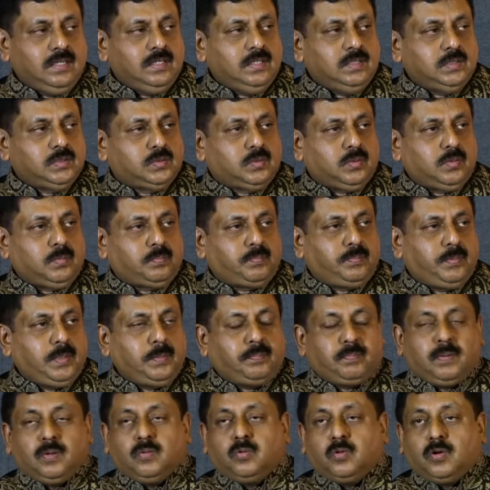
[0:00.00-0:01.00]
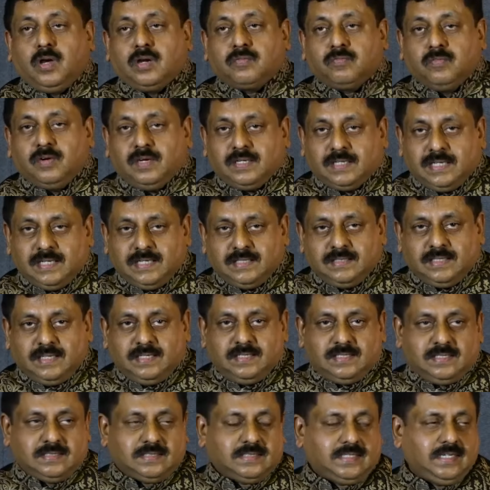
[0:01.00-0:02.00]
So people who are working in the
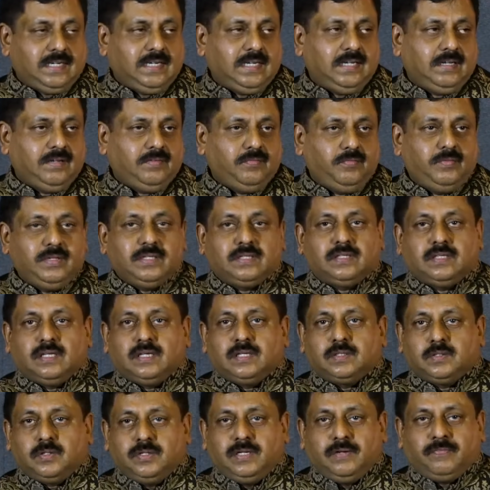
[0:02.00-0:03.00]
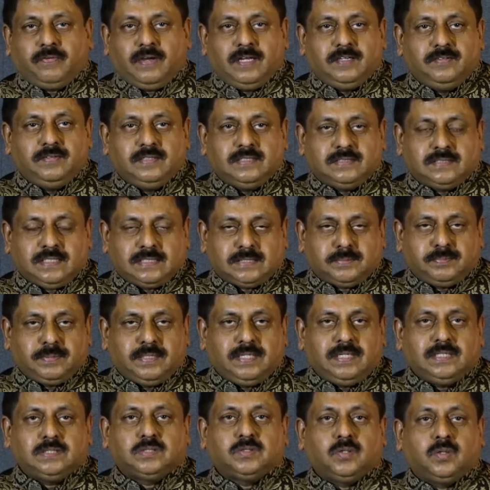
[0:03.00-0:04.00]
industry with 25 years
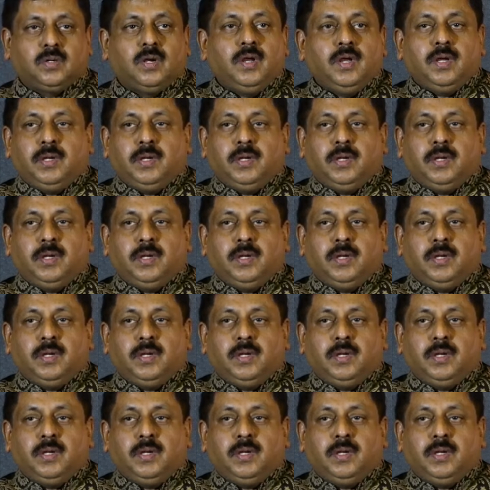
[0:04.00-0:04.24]
experience or